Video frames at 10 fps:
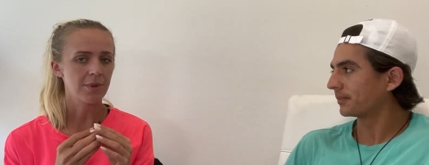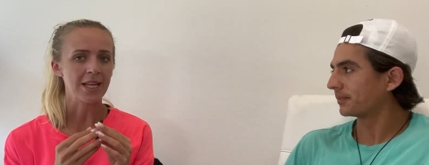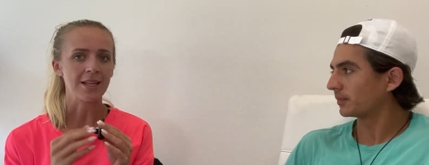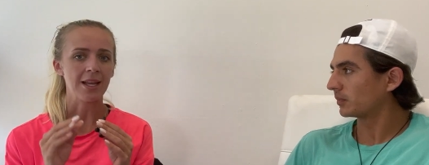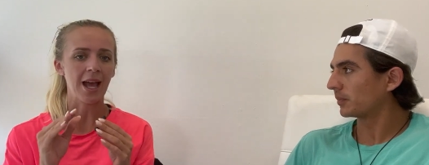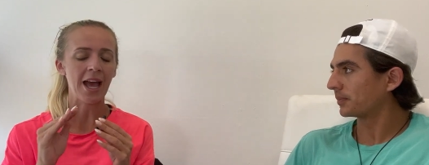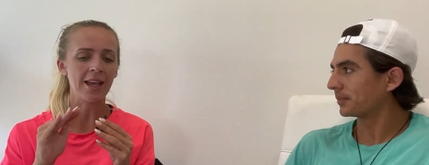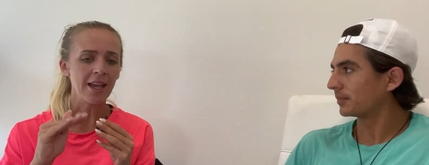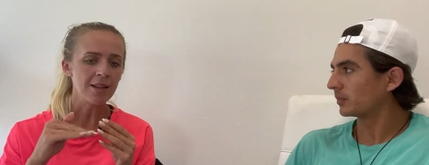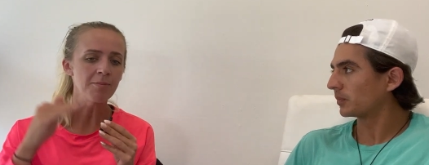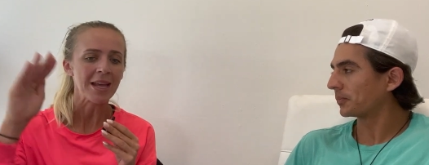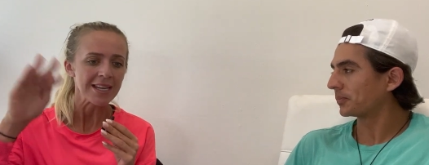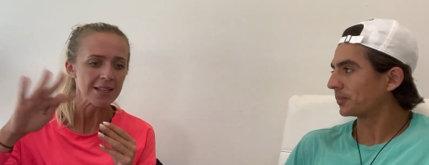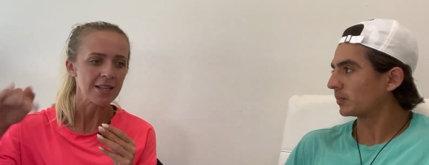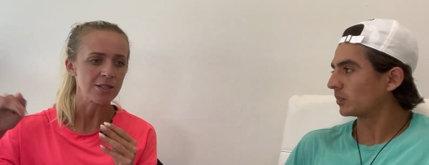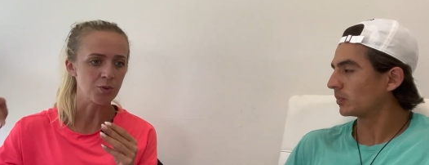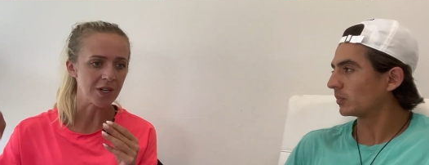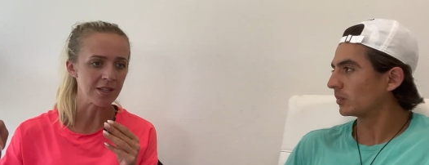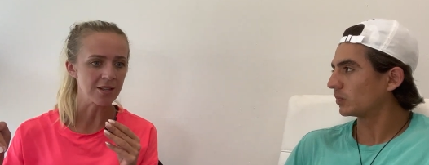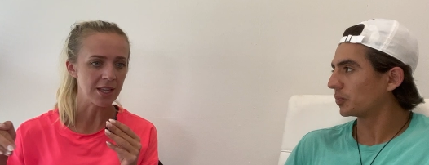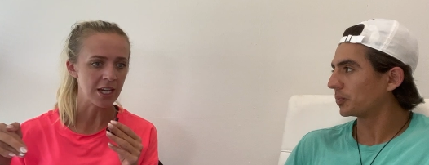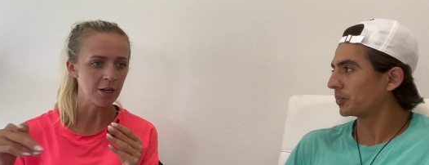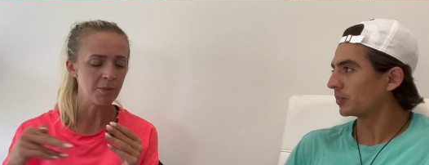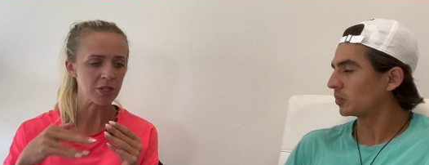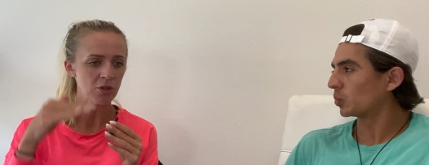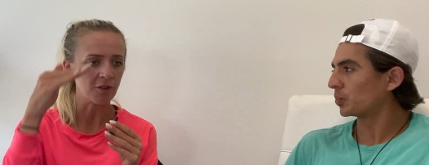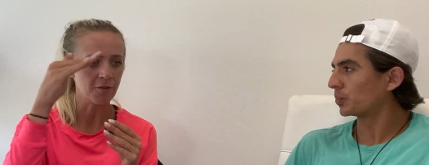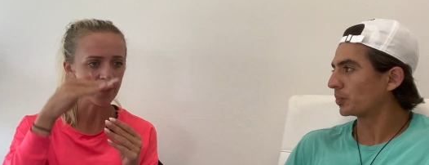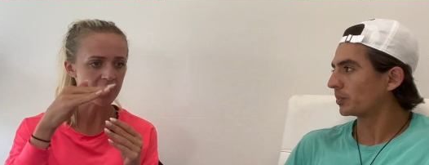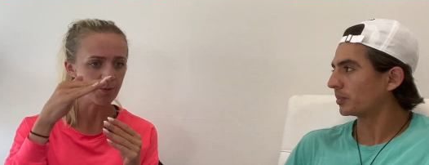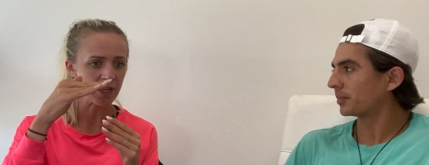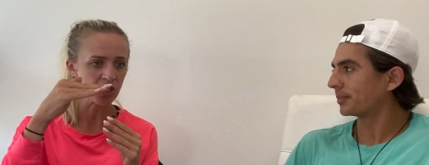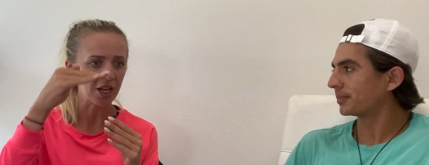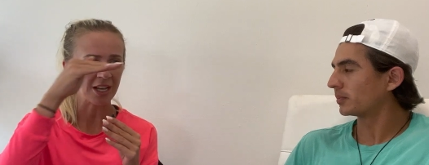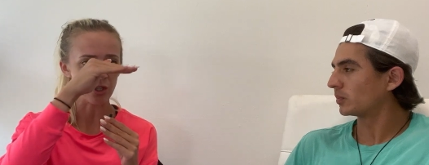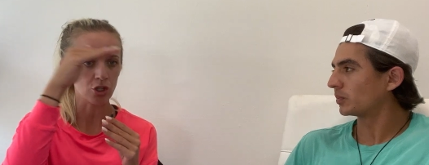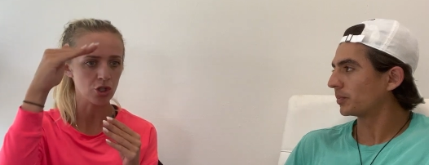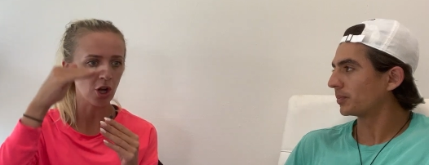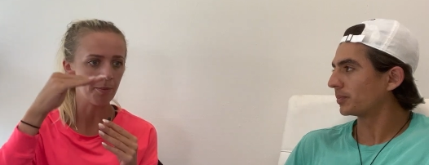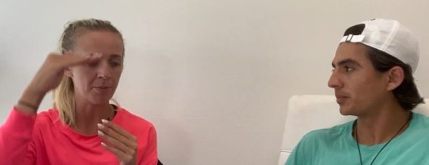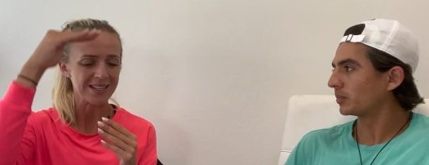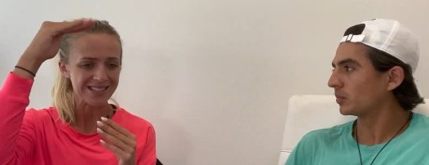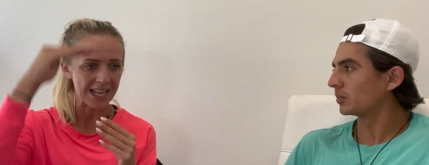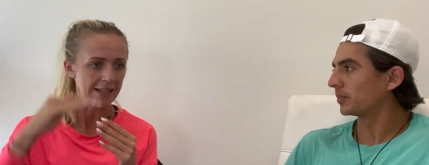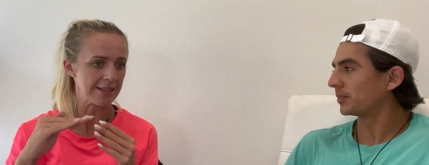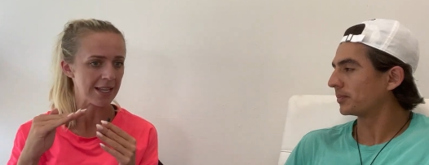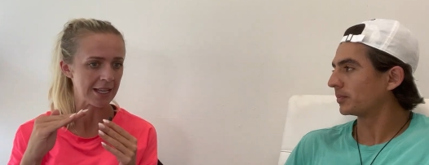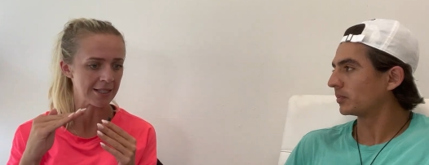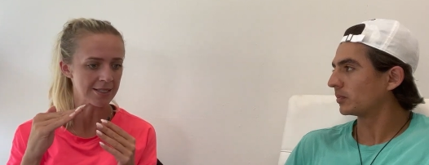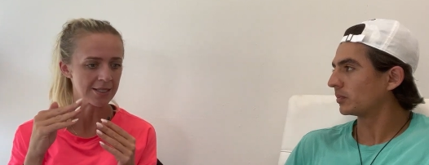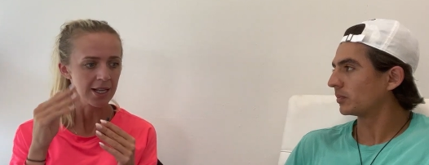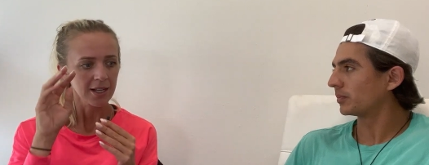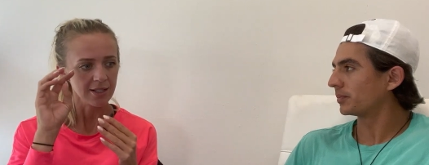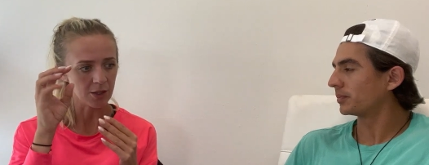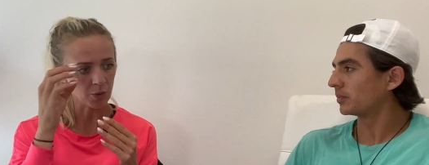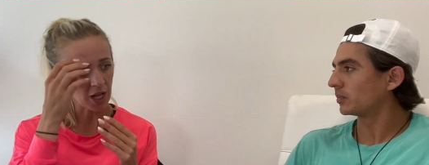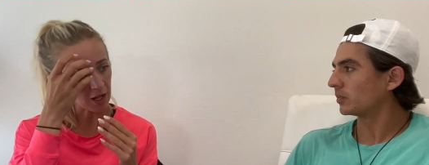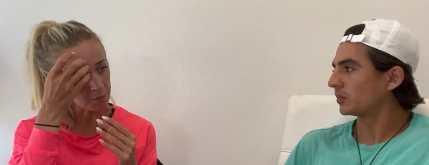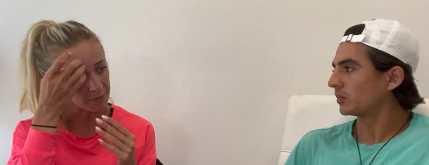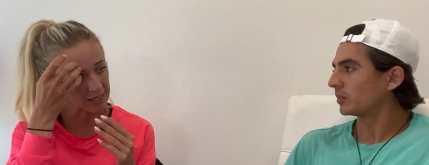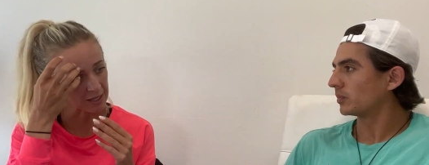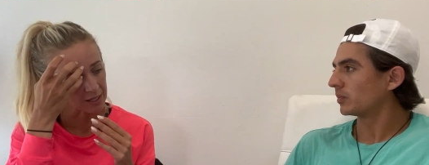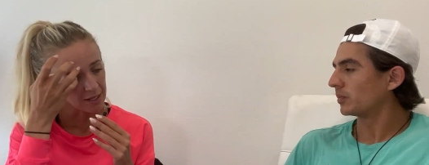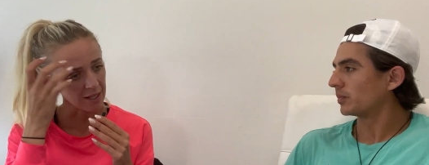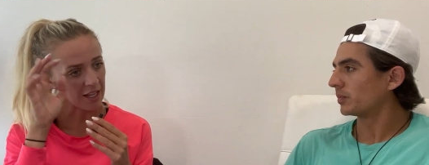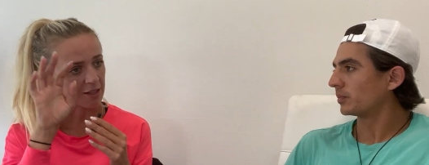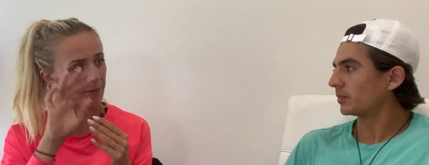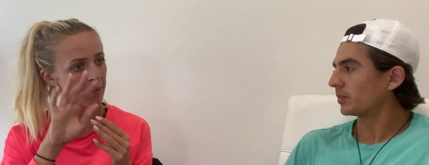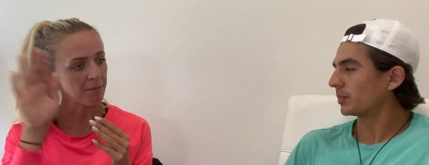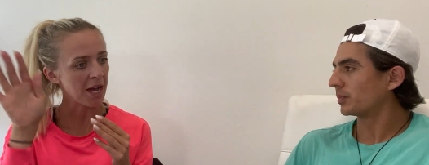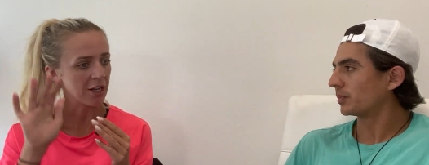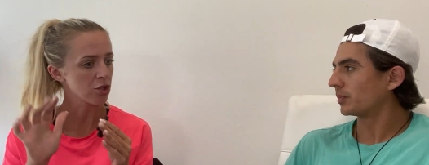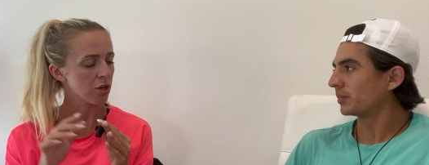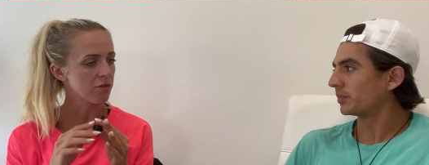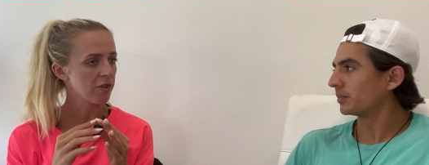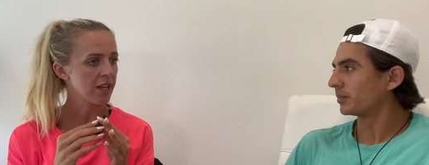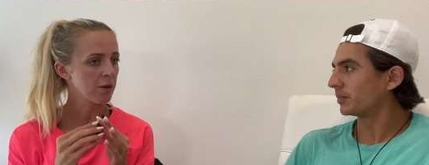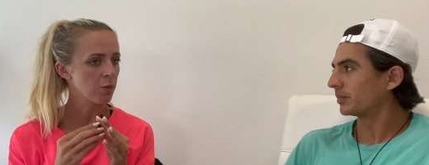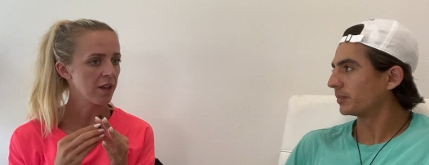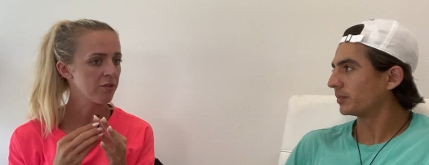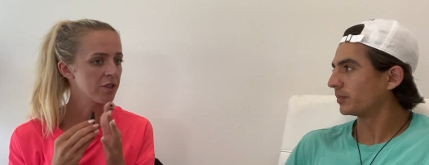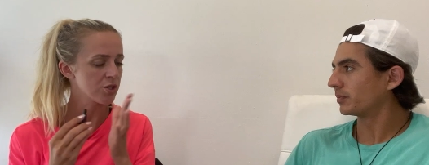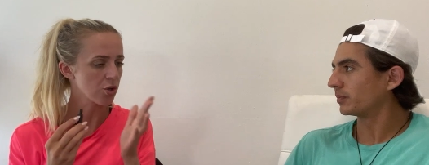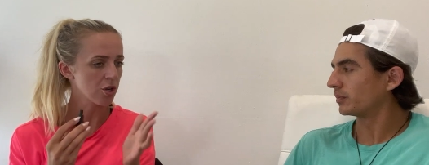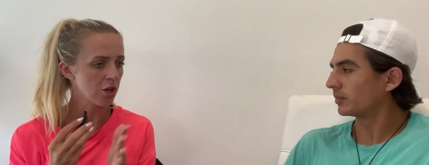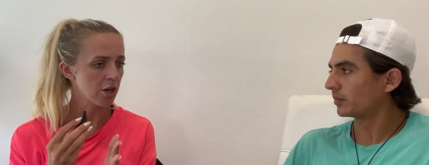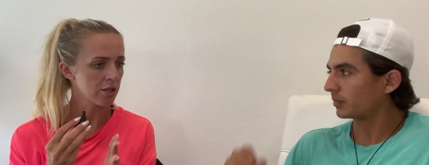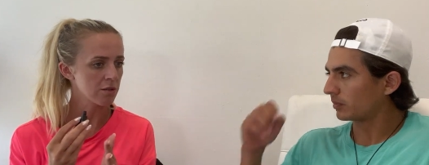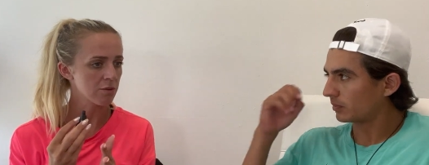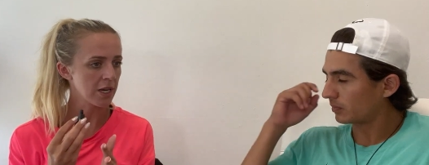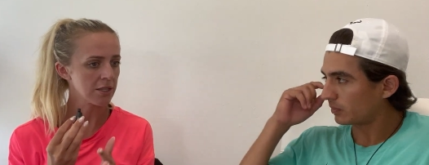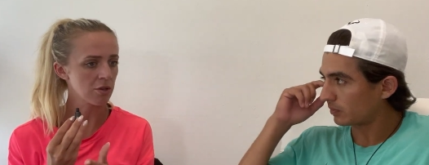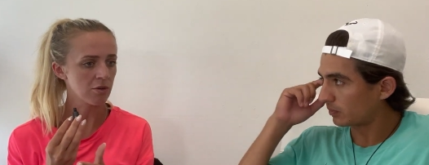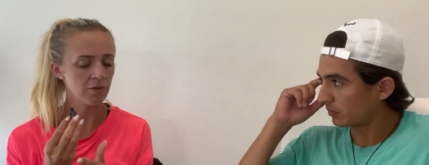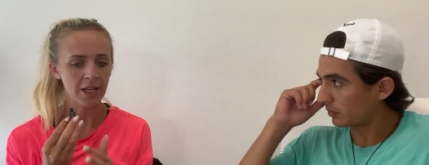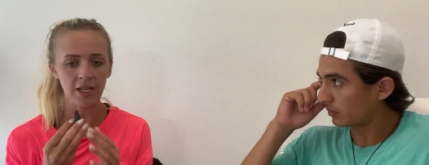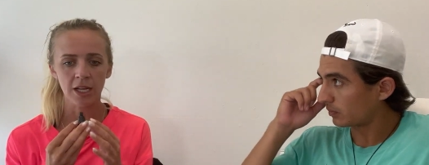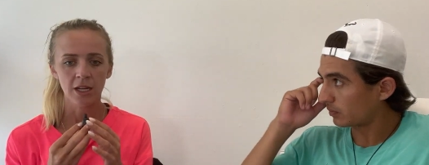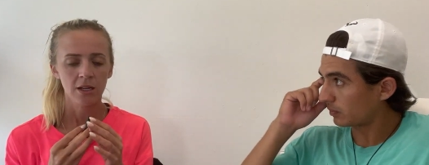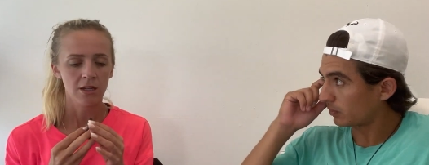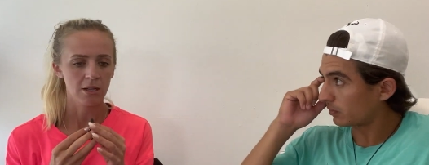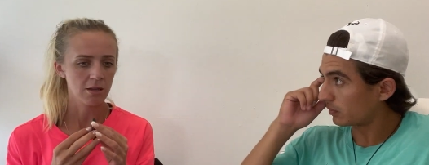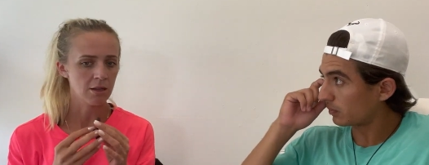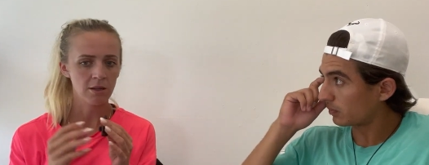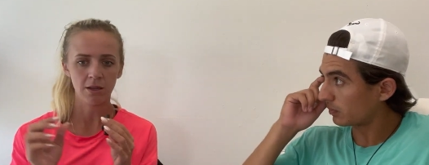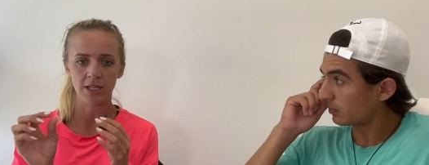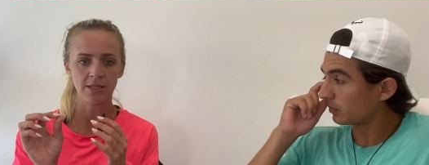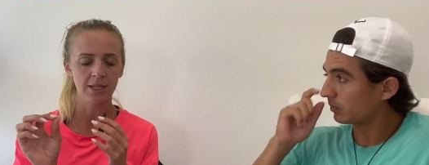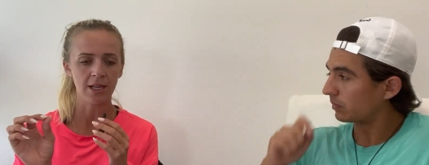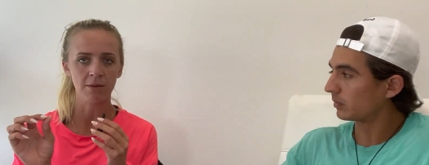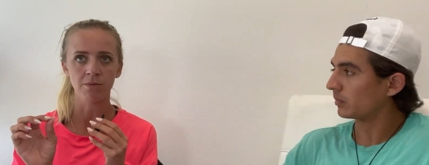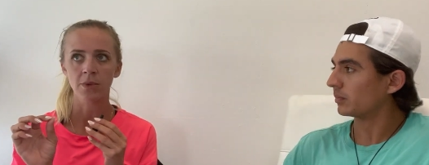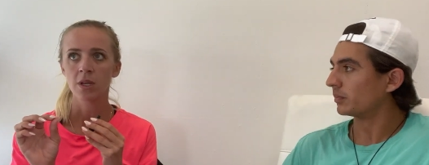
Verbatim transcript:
Speaker 1: Like I had many things written there, but on the first page I had top ten things that would help me get my mind off like whatever is going on, right? Of like, uh, let's say,